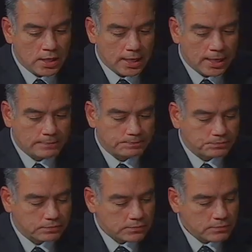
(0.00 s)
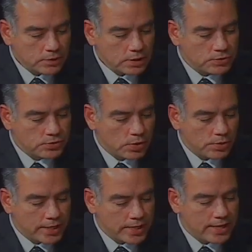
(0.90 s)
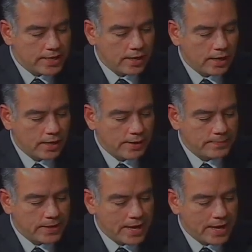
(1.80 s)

Oh. Um, so he uh,